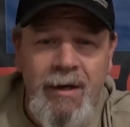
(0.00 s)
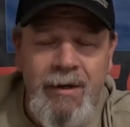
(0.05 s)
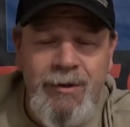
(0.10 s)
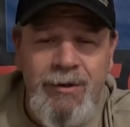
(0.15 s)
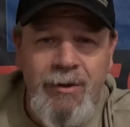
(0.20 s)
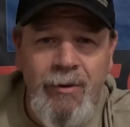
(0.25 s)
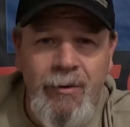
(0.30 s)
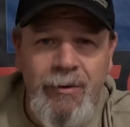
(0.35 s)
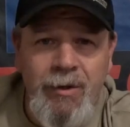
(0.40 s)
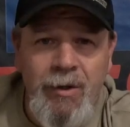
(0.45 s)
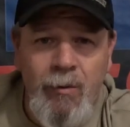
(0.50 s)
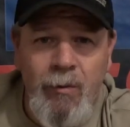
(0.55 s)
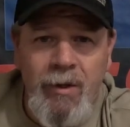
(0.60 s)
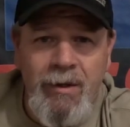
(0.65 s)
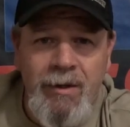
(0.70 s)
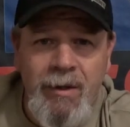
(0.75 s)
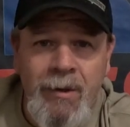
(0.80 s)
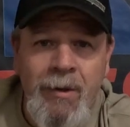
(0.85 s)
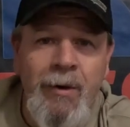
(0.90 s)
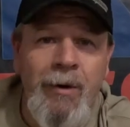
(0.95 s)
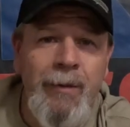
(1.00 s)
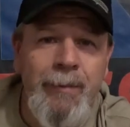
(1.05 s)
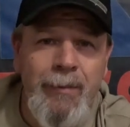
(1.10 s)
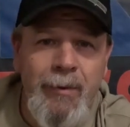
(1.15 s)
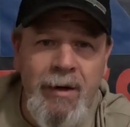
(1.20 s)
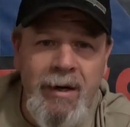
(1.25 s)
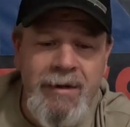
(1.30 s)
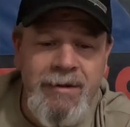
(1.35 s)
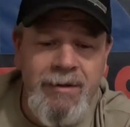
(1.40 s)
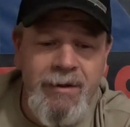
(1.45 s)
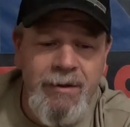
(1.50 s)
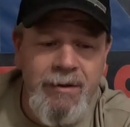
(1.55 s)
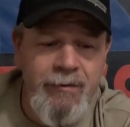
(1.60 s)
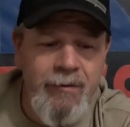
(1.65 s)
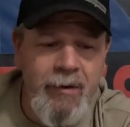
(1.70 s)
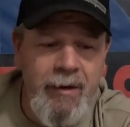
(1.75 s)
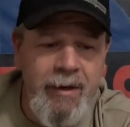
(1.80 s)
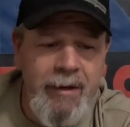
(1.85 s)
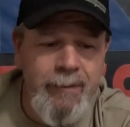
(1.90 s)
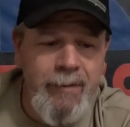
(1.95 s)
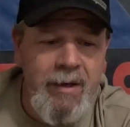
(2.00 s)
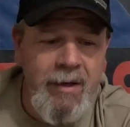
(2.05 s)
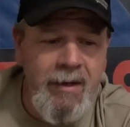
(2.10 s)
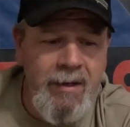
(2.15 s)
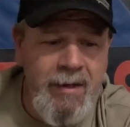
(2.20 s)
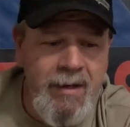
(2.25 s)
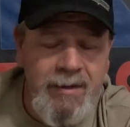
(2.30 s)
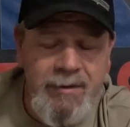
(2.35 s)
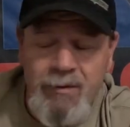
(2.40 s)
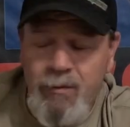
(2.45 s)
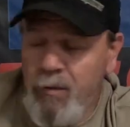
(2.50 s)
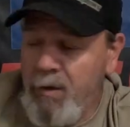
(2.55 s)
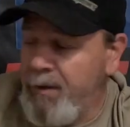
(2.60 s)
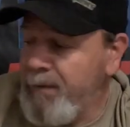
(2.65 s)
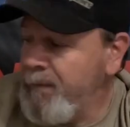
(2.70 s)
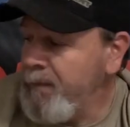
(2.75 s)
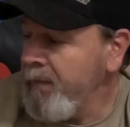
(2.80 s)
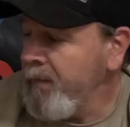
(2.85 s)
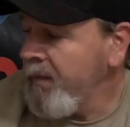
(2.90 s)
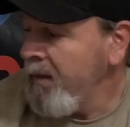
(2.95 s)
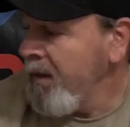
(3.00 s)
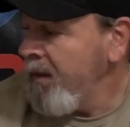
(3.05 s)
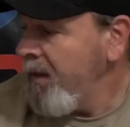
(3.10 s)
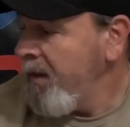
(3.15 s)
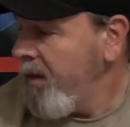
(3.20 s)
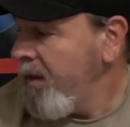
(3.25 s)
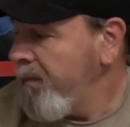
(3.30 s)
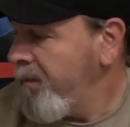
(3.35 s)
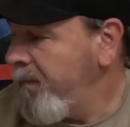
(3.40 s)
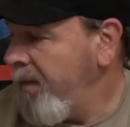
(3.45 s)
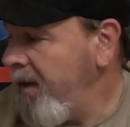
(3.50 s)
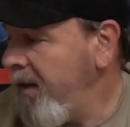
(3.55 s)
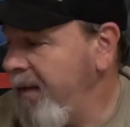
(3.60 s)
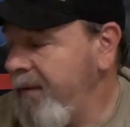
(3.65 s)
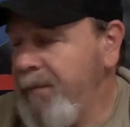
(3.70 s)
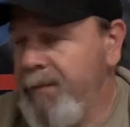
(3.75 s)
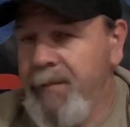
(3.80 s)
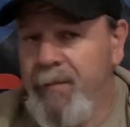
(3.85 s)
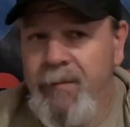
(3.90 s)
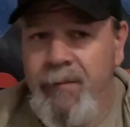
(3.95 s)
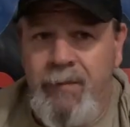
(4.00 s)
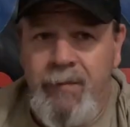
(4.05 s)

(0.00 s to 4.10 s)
showing you what the current price is for an MKS one. But